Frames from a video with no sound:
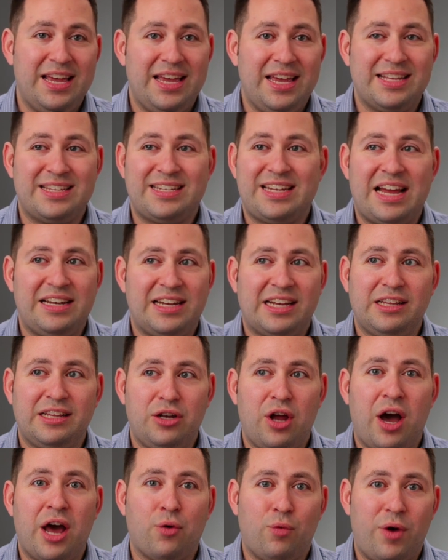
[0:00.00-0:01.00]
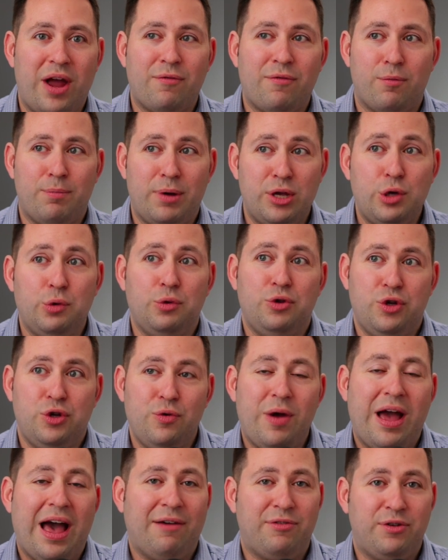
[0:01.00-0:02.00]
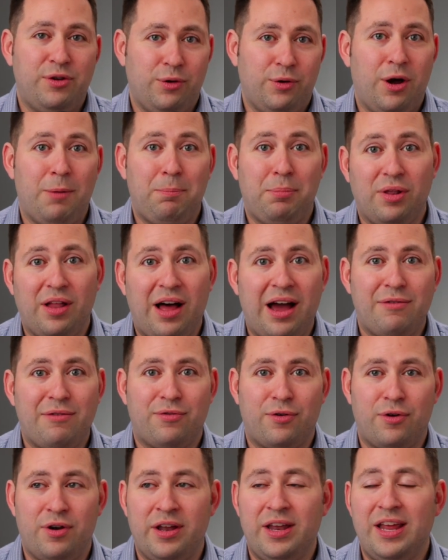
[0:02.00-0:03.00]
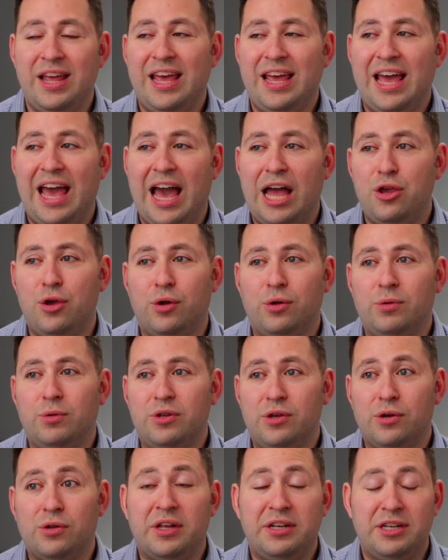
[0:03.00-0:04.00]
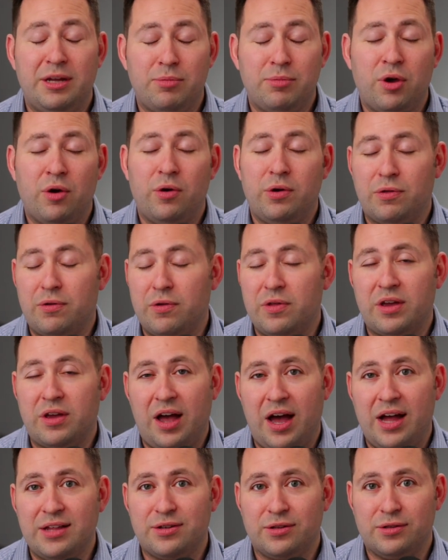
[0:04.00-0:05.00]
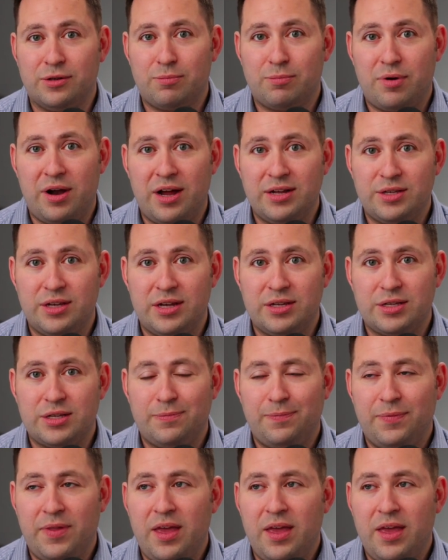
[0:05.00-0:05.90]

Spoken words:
It's technically not a waiver, but you do have to apply for it, and you'll end up going through the consular process.